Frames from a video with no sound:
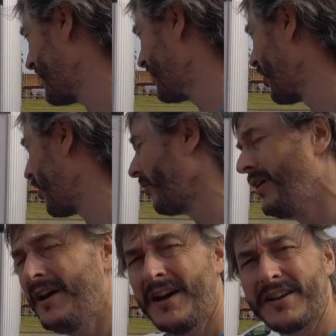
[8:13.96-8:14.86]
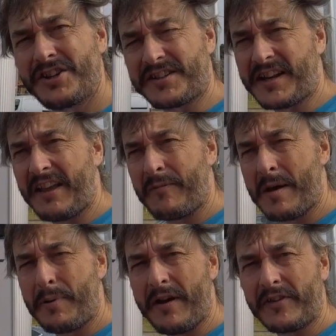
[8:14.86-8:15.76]
long, just to give me a
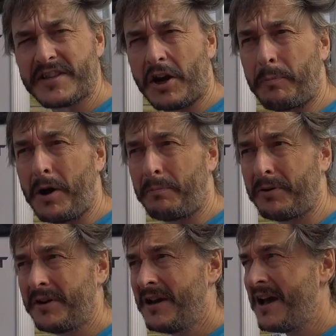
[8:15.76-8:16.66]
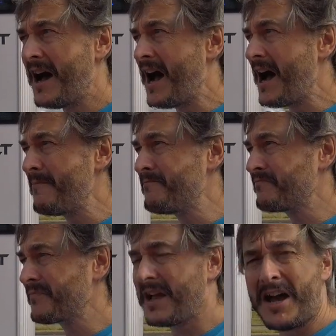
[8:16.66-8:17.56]
bit of a top up.
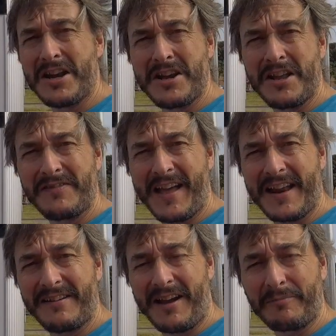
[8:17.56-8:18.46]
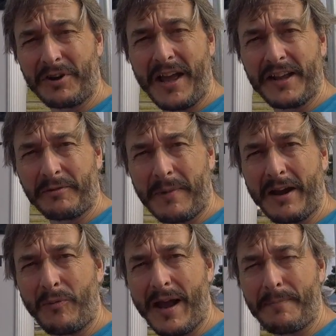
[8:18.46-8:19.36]
And then I'm going to head on my
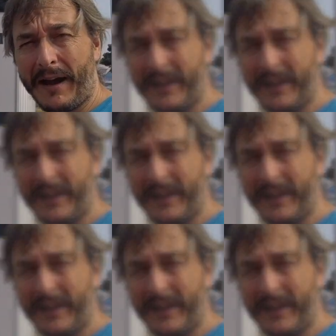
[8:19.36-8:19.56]
way back